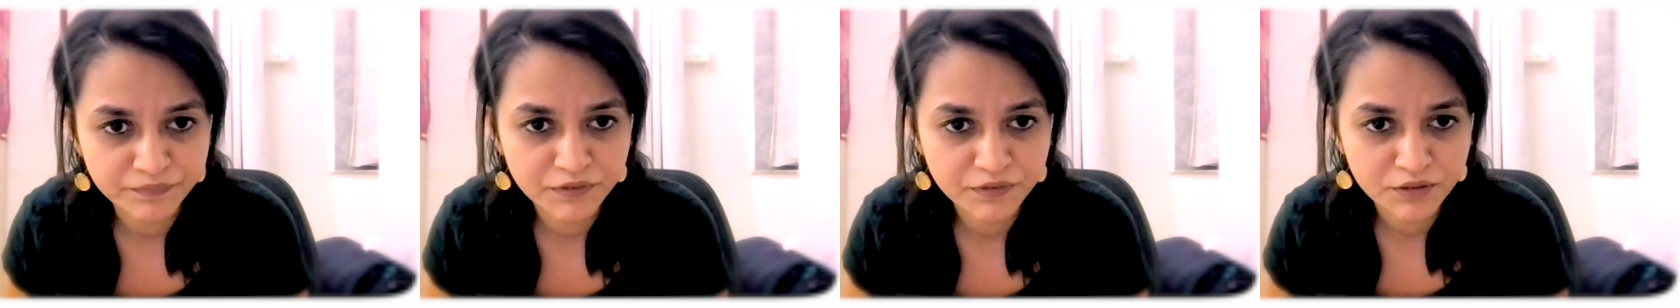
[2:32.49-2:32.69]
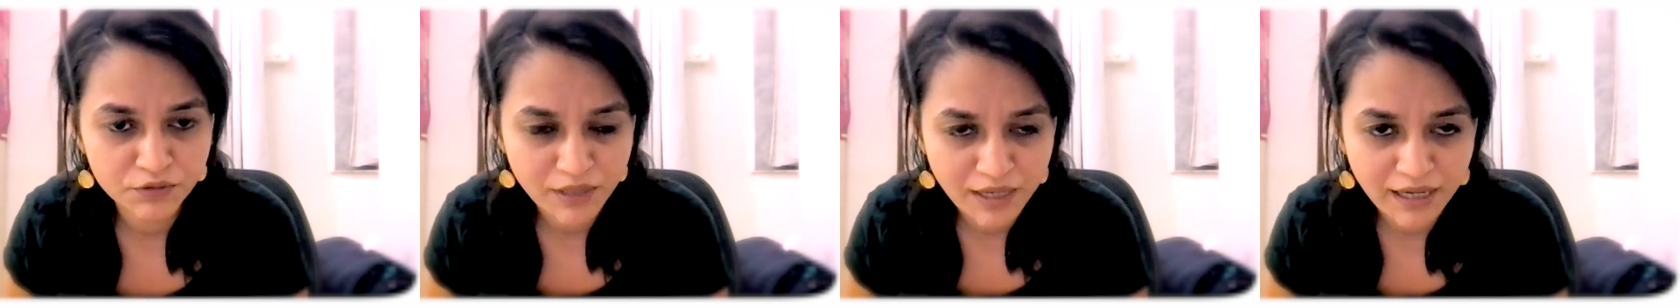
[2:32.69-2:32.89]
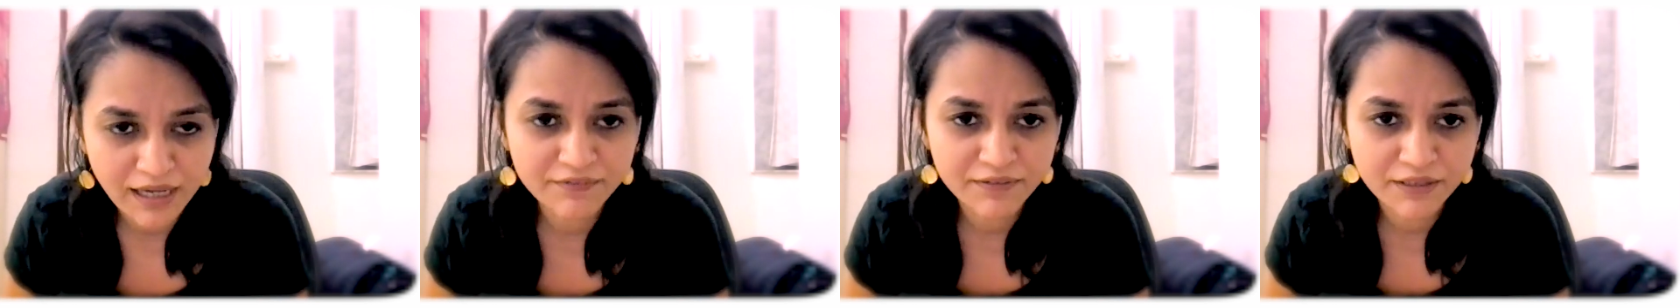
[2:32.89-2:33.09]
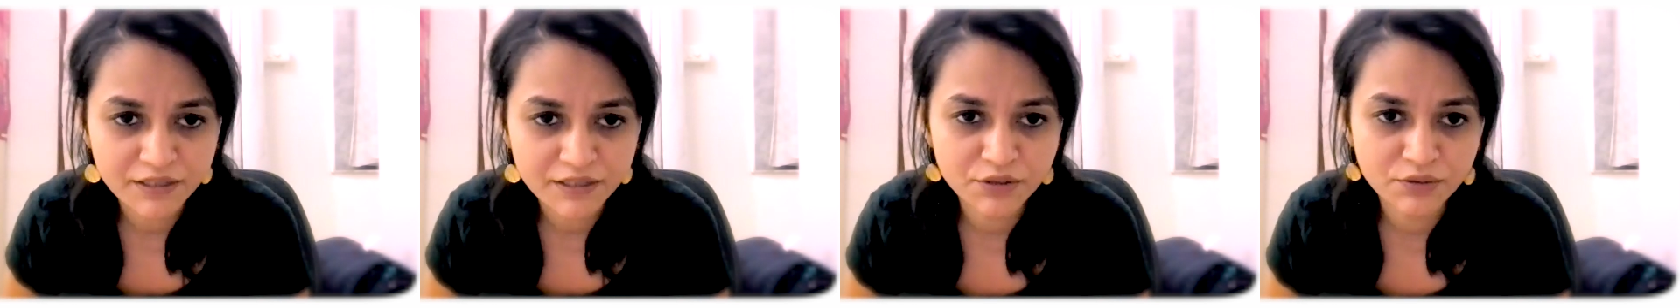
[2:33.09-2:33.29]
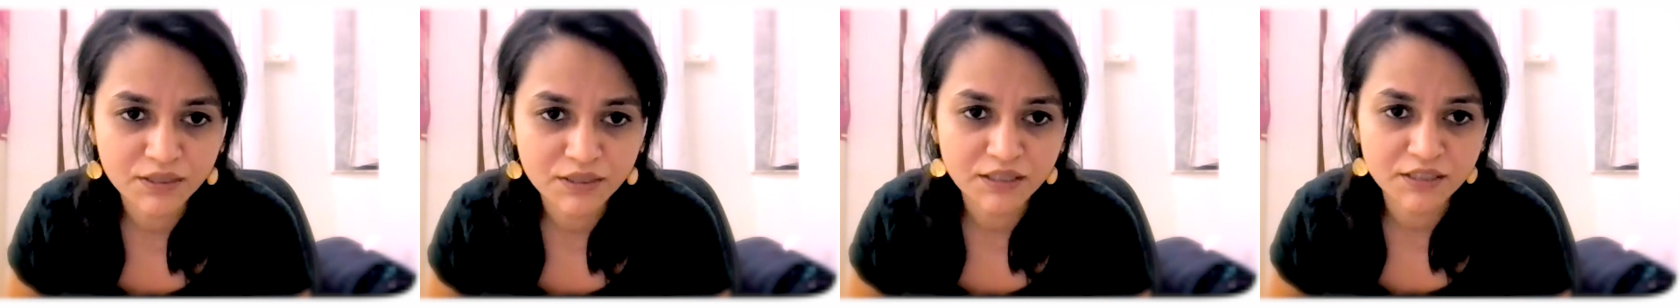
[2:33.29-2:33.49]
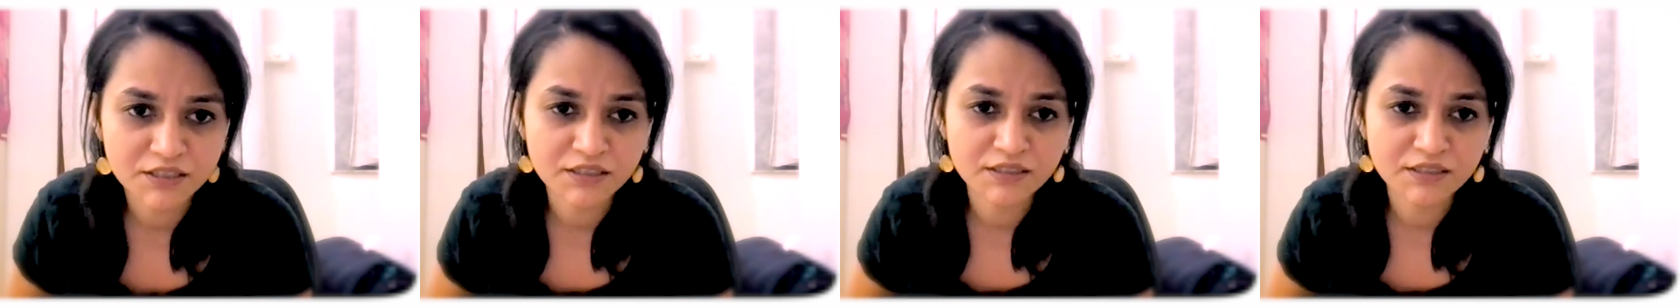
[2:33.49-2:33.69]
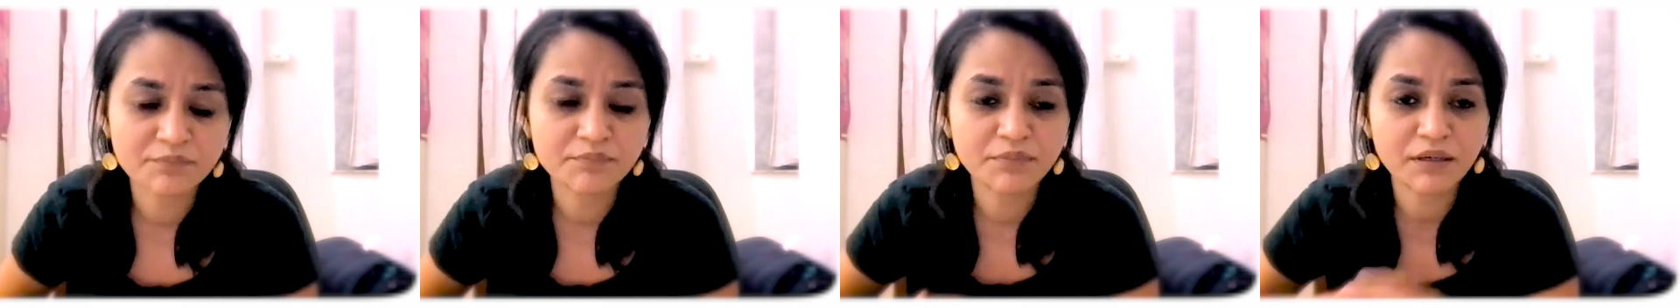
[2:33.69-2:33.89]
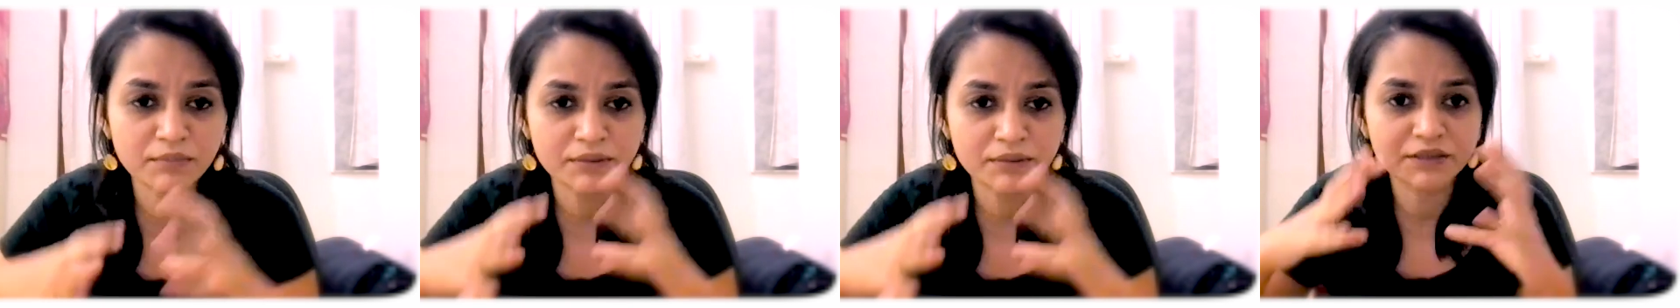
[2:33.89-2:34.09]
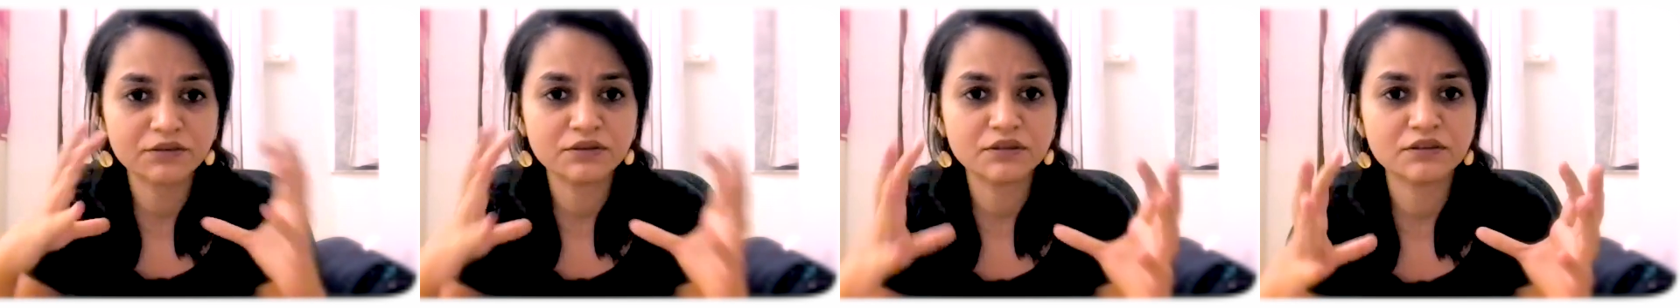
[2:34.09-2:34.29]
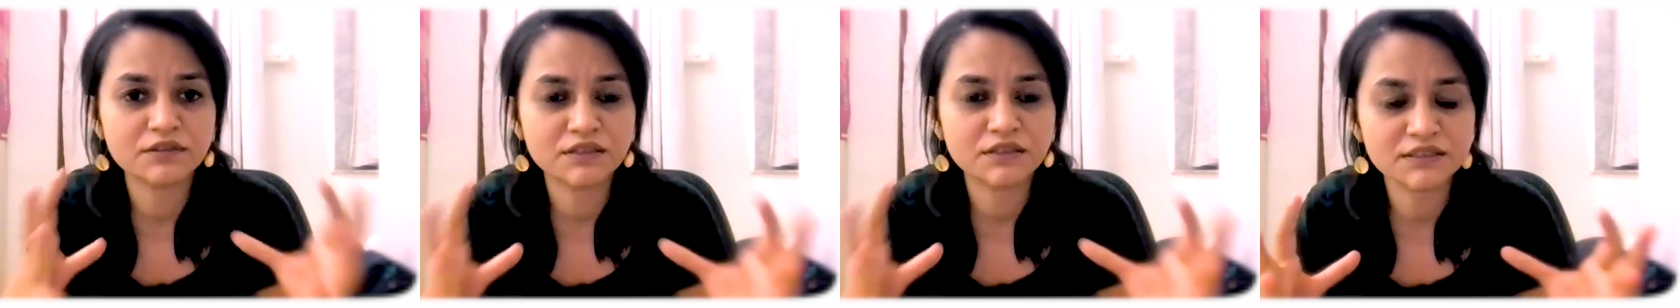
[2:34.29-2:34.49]
to have education and public
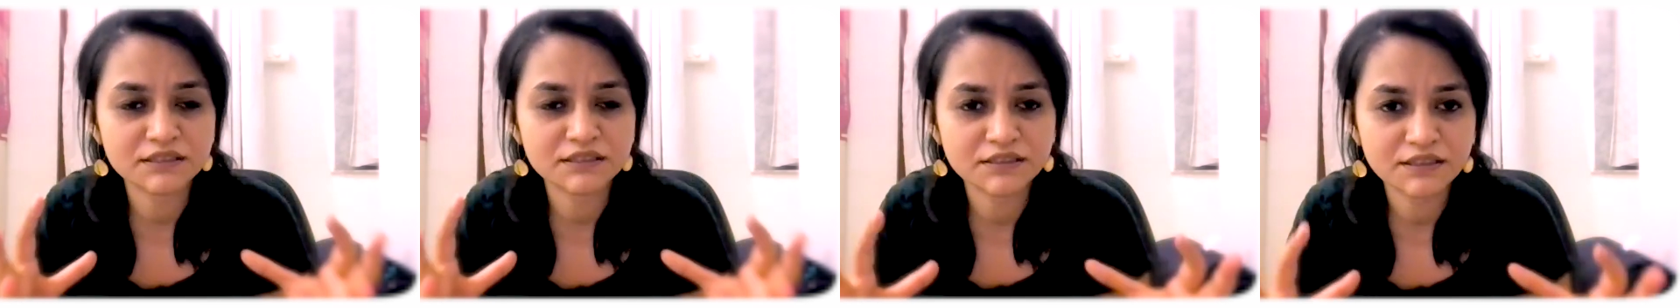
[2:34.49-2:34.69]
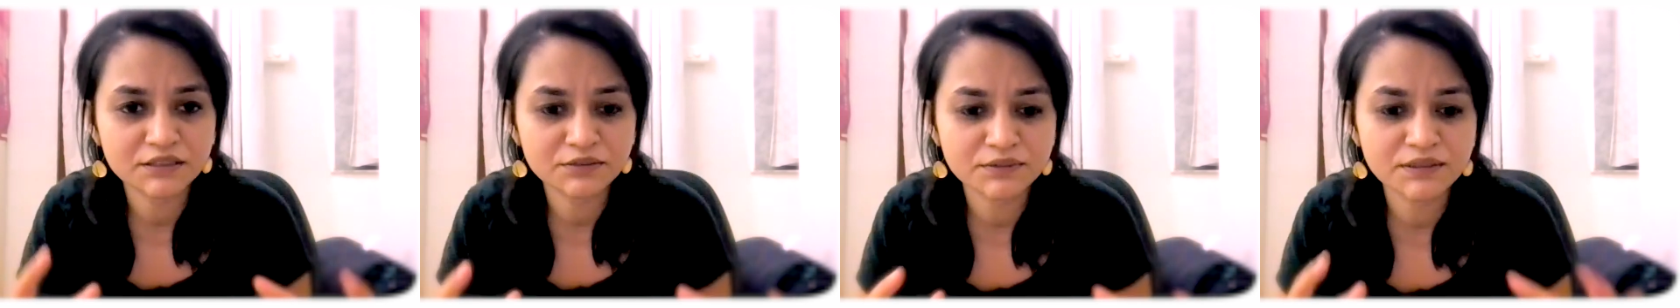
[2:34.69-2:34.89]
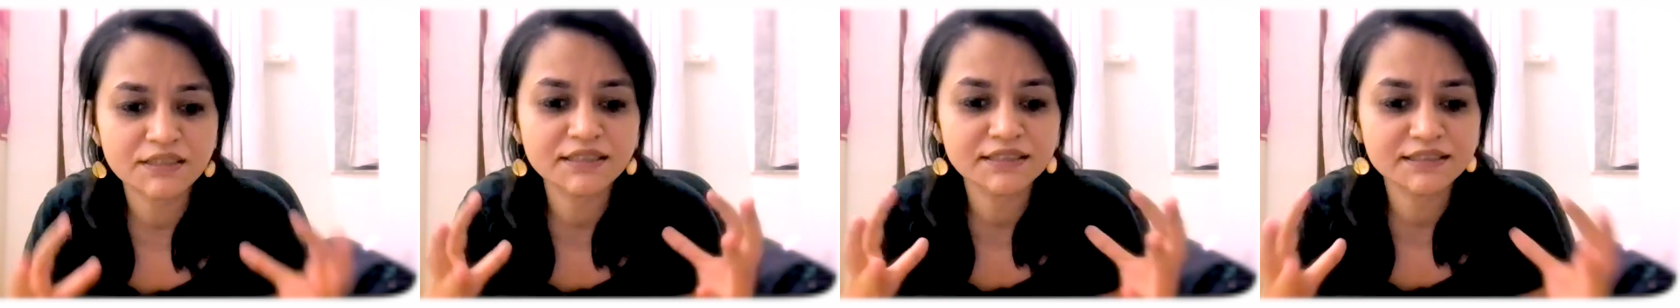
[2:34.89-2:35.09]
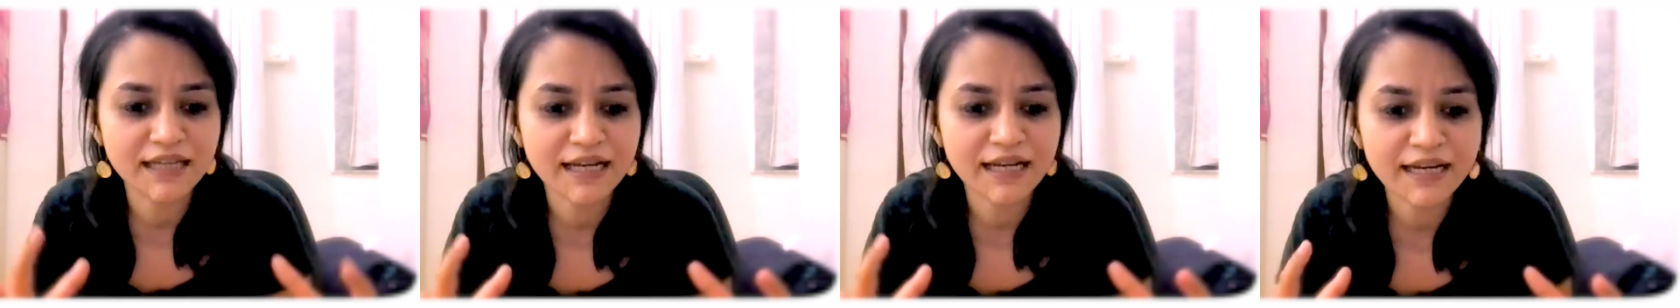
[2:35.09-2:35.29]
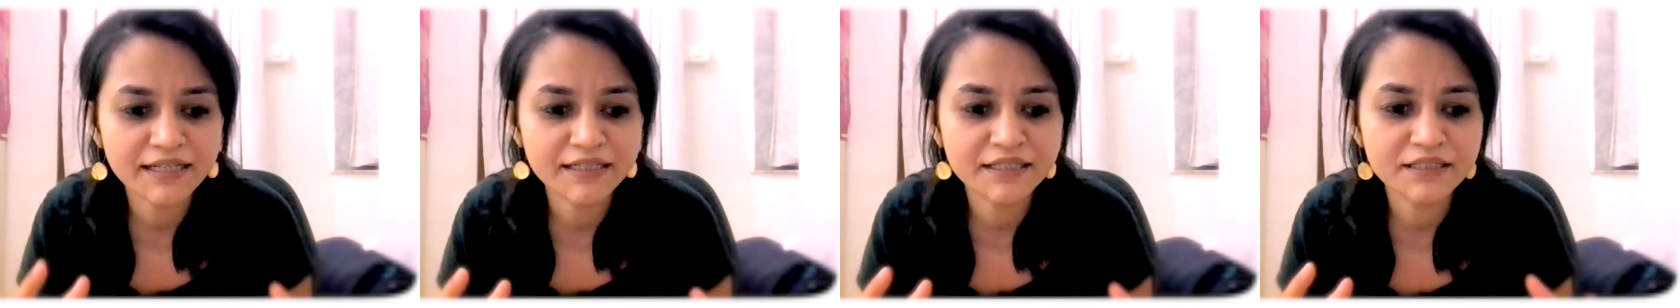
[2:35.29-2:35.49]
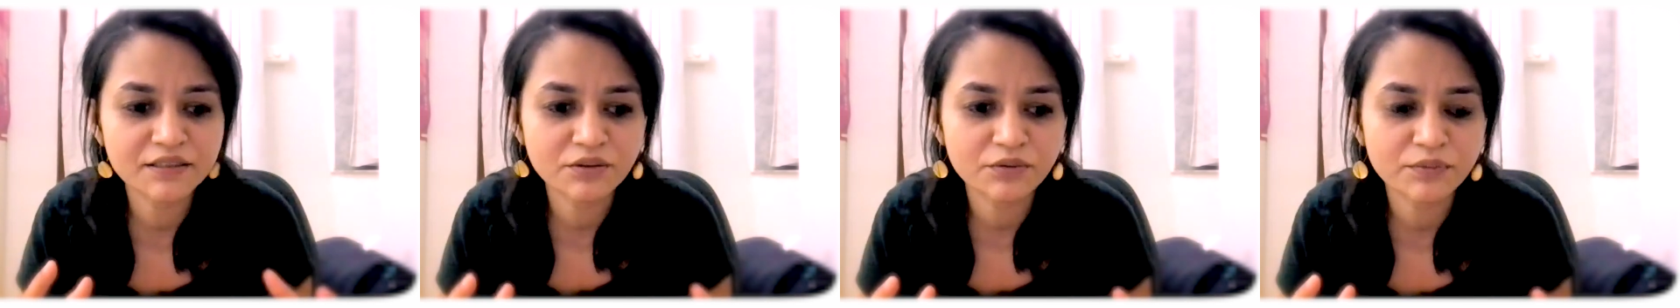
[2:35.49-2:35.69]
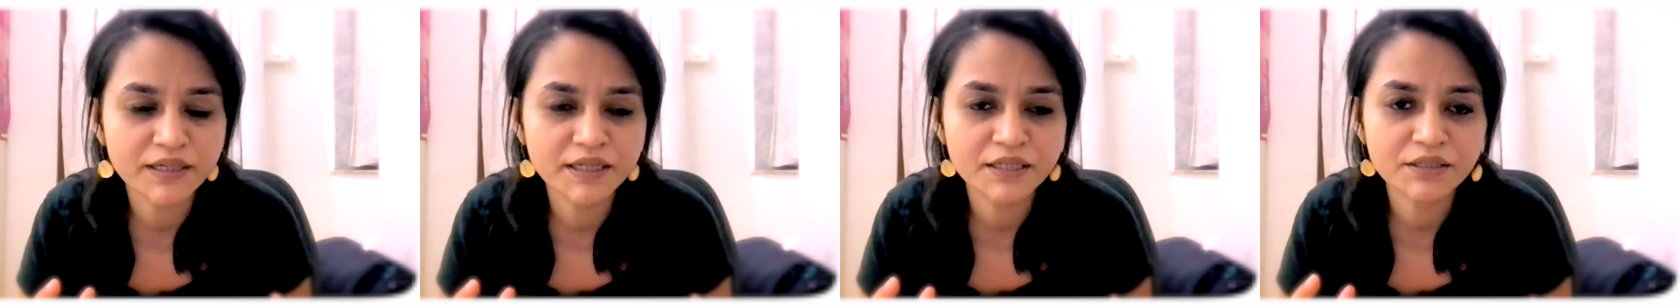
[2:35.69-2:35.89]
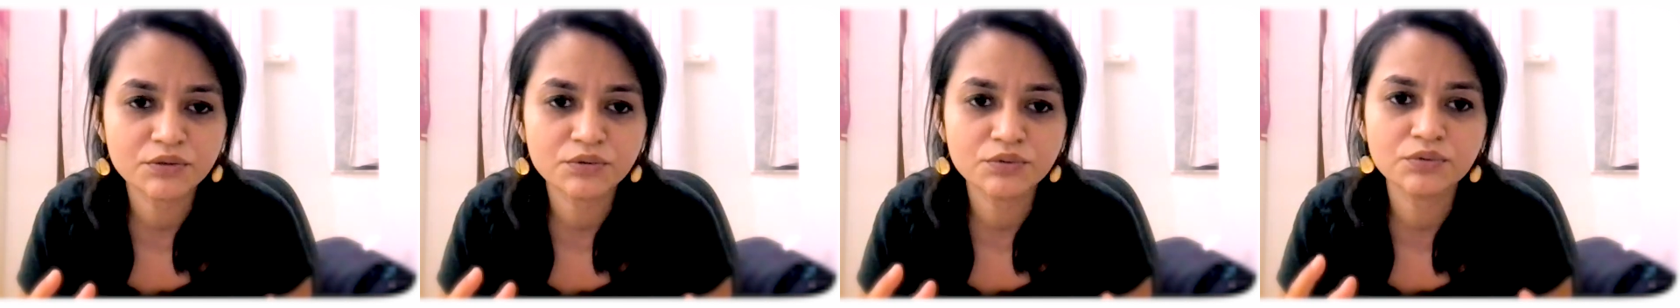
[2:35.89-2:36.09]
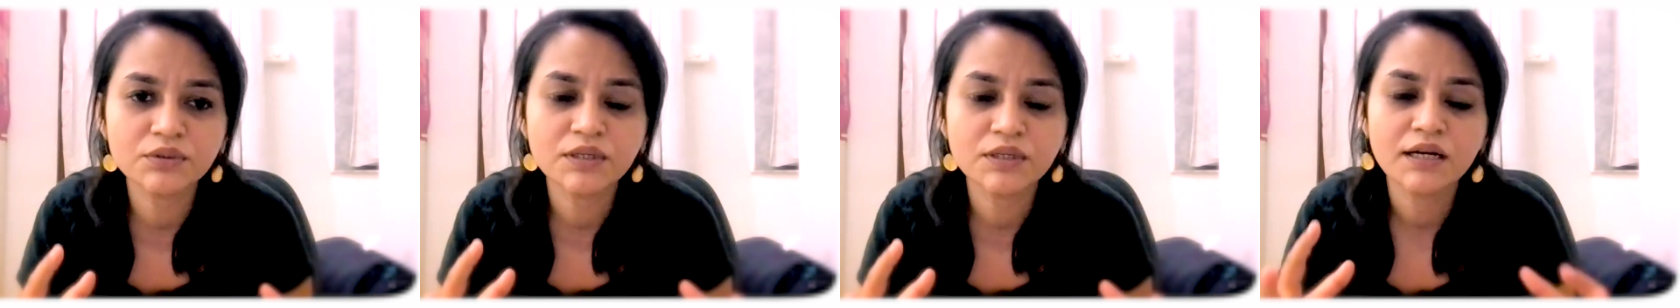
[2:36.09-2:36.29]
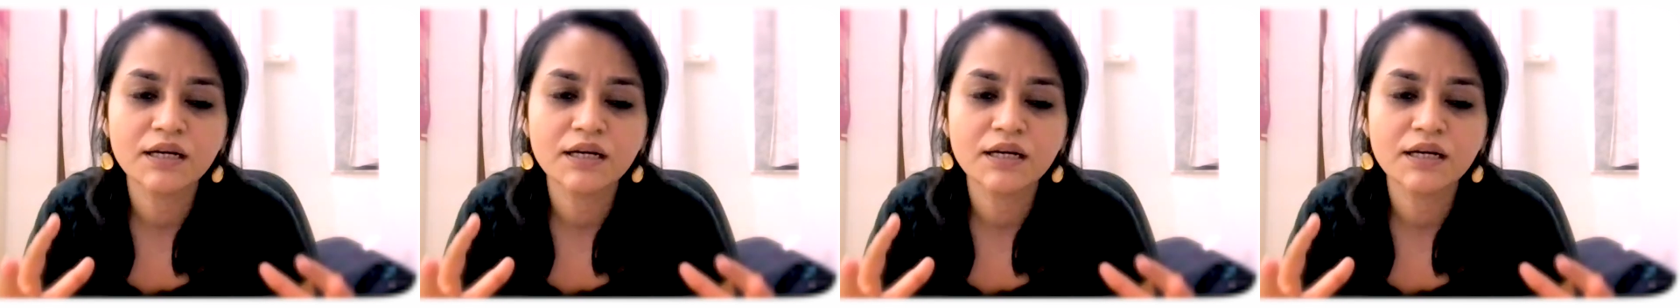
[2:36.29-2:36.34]
universities were designed in a way to